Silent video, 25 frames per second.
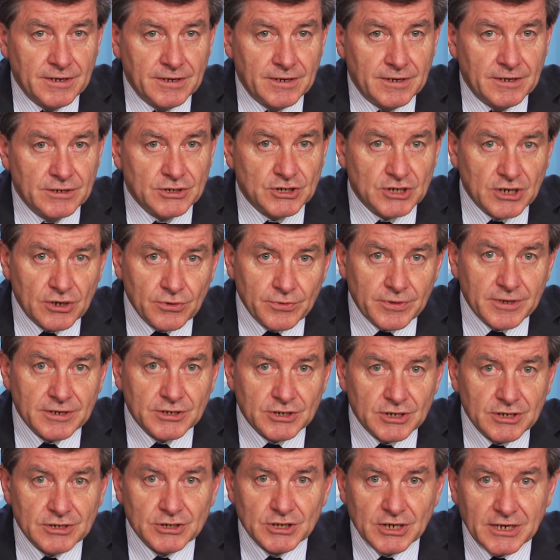And so
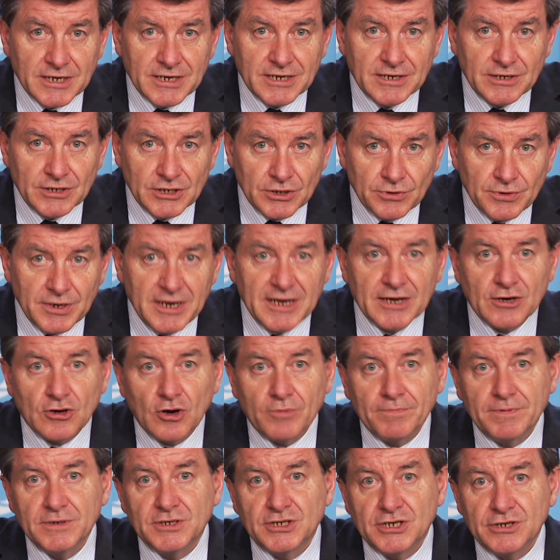this is a unique
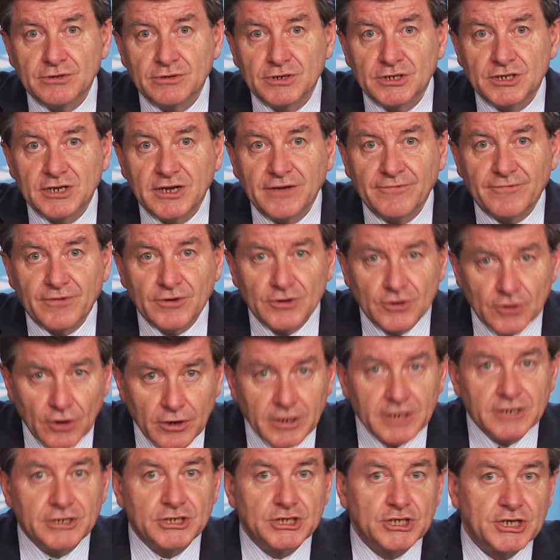opportunity for
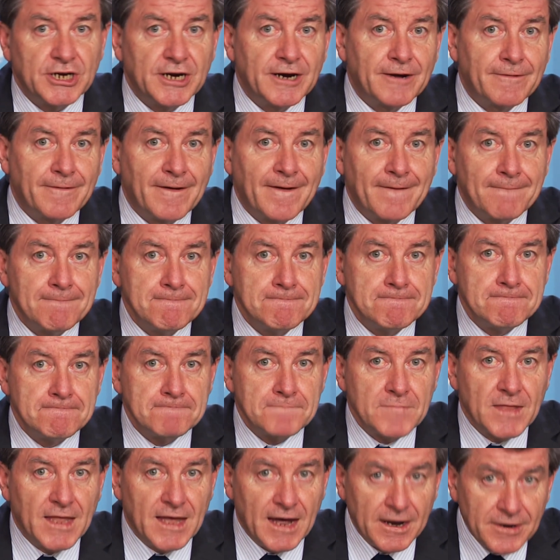knowledge sharing
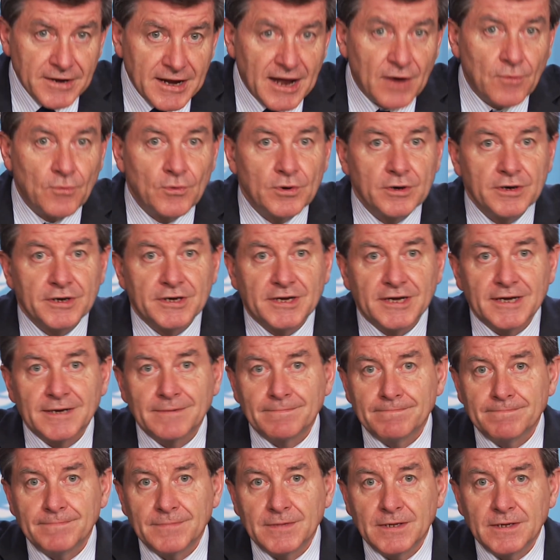and
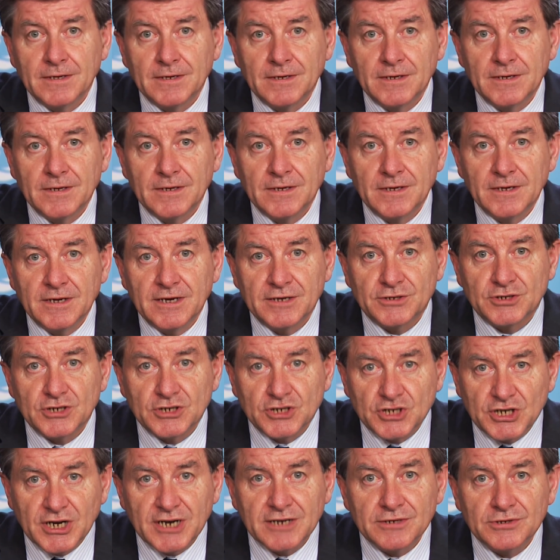networking. It's a
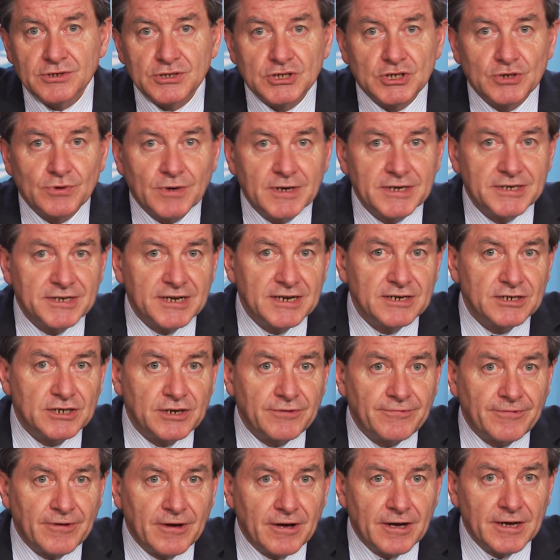chance to
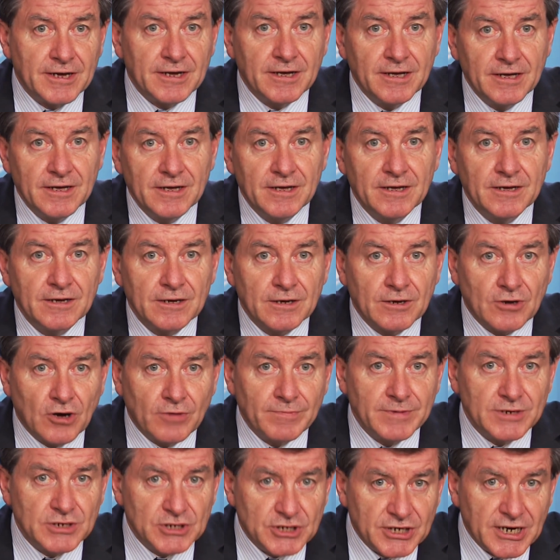identify
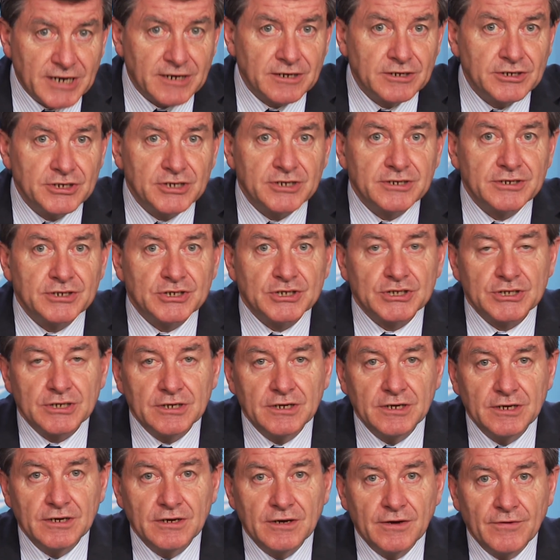common challenges,
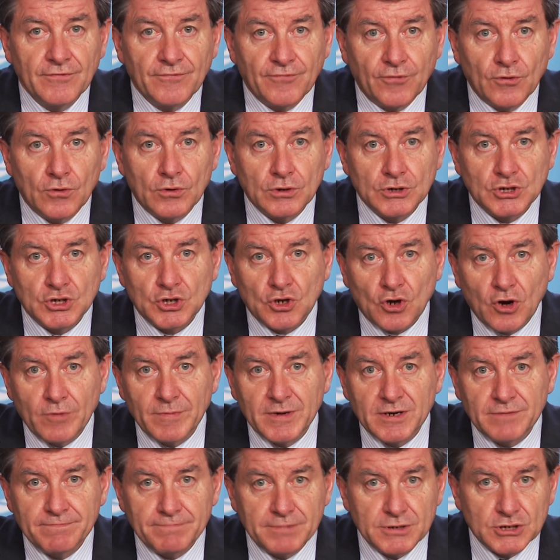forge
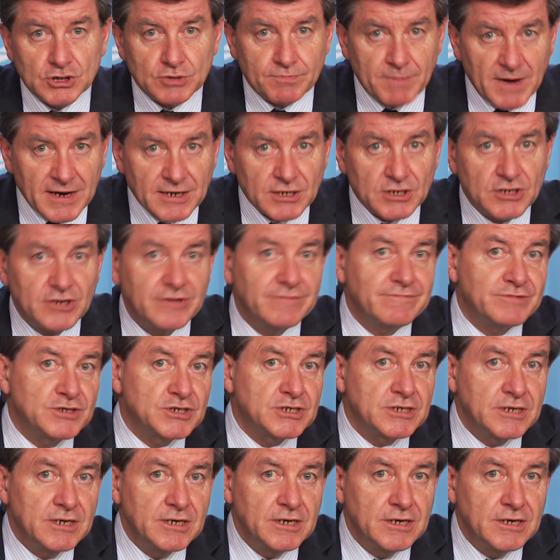common
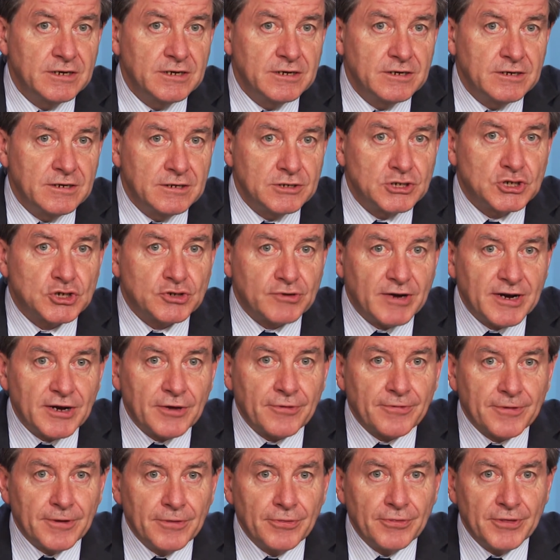perspectives, and
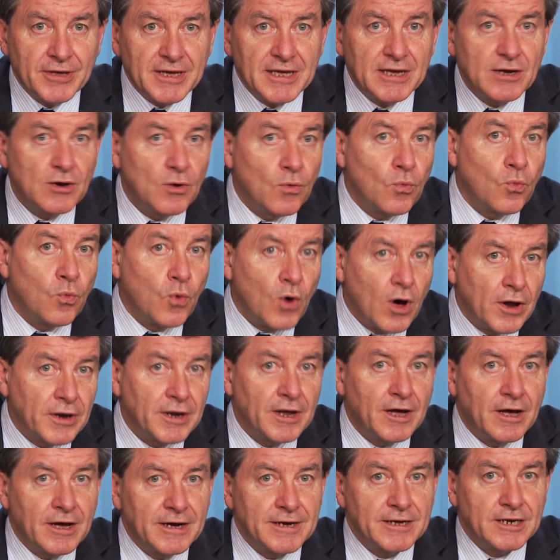strengthen the
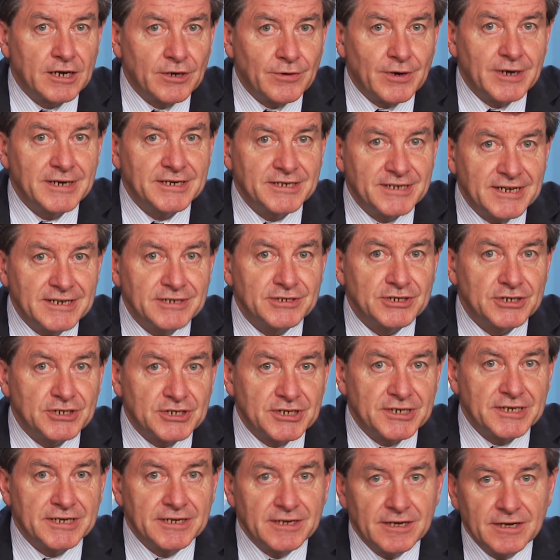one ILO
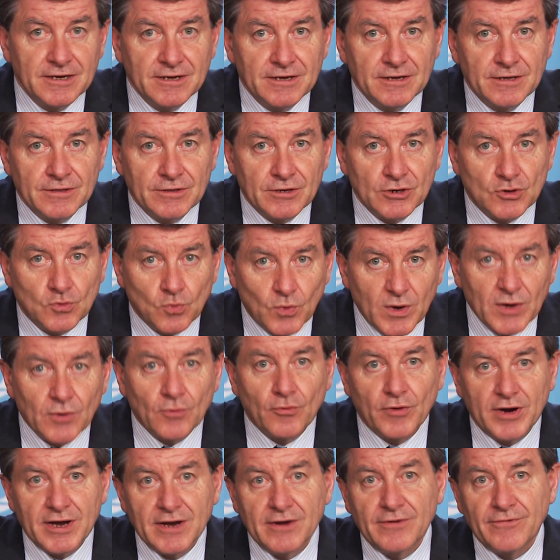identity that will
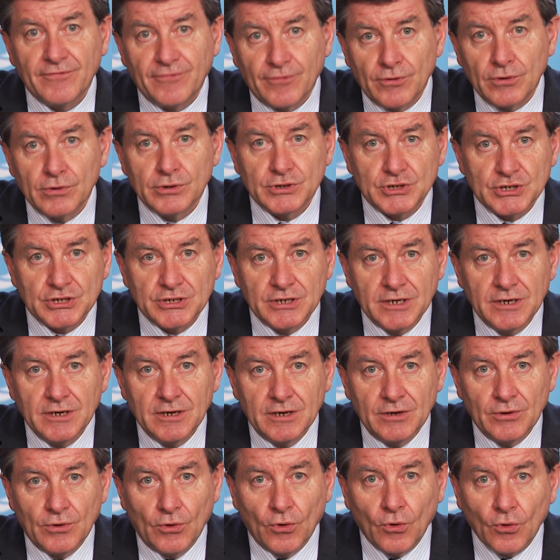reinforce
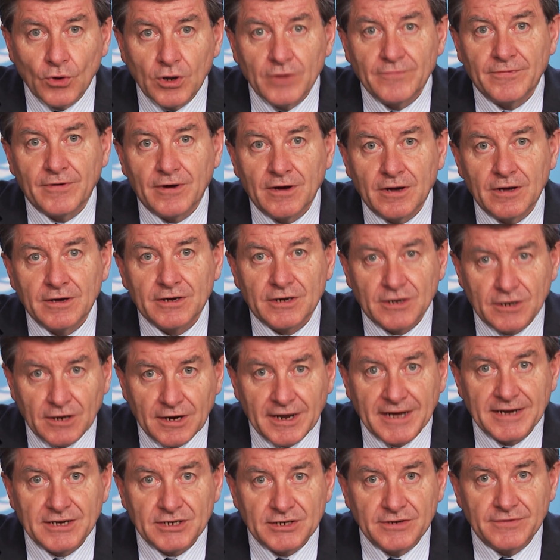all of our
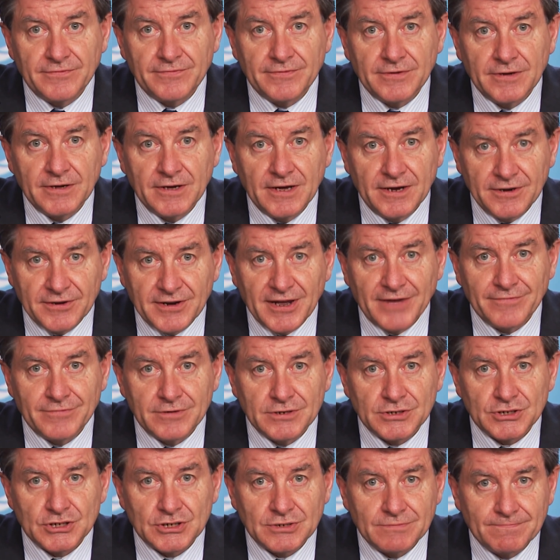collective
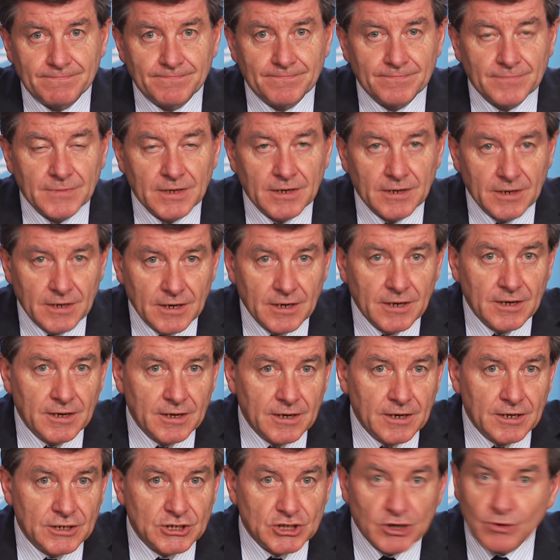endeavours.
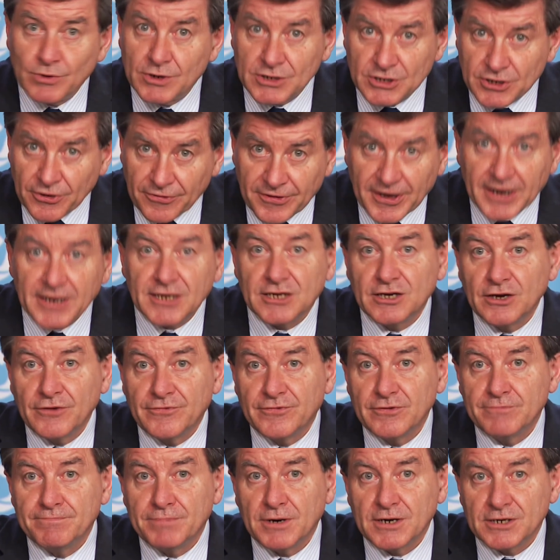So I want to thank you
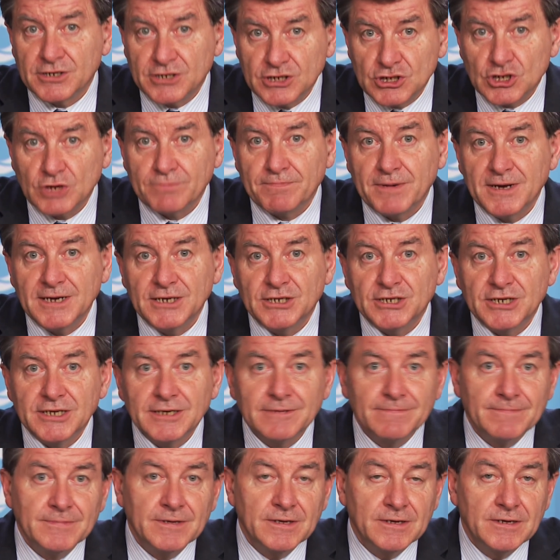for
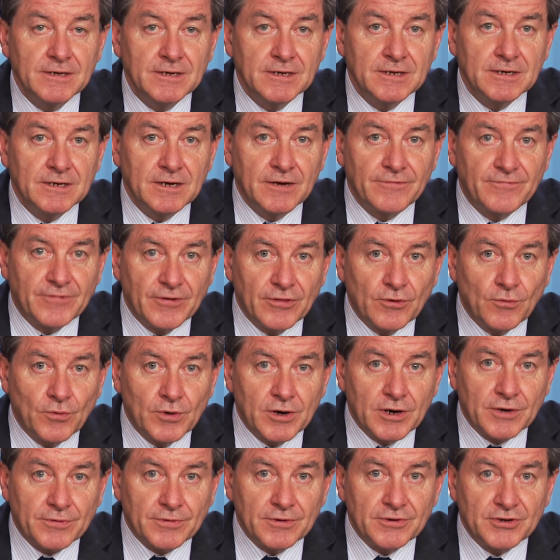participating and for the
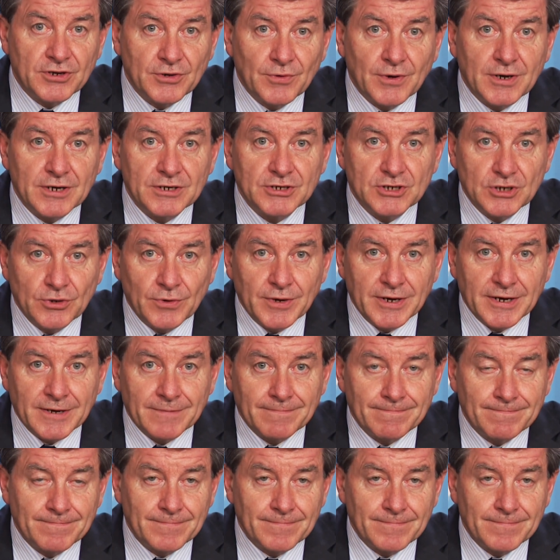work that you are doing.